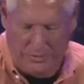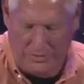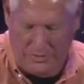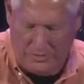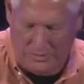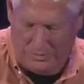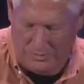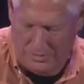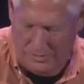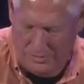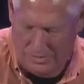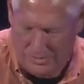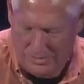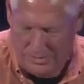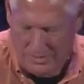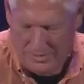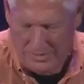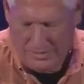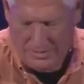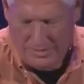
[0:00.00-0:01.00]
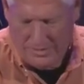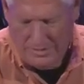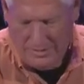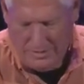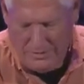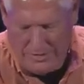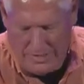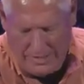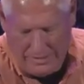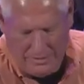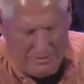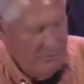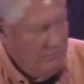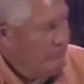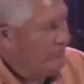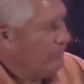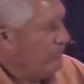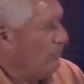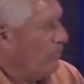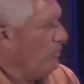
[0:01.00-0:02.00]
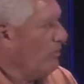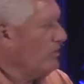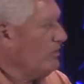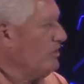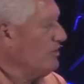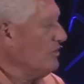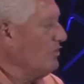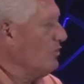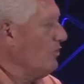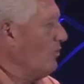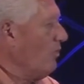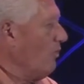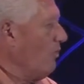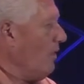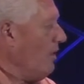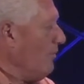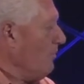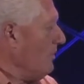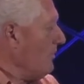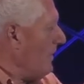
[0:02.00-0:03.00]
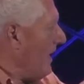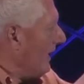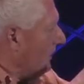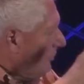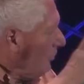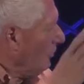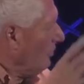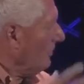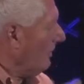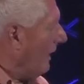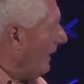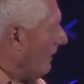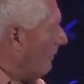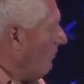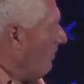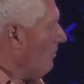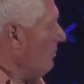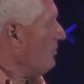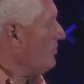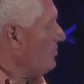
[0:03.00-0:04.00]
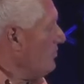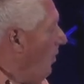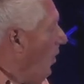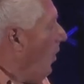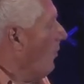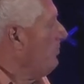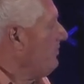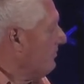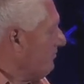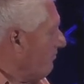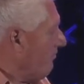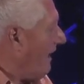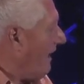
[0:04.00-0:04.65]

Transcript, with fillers: with you, then for you, what would that look like? What would you hope to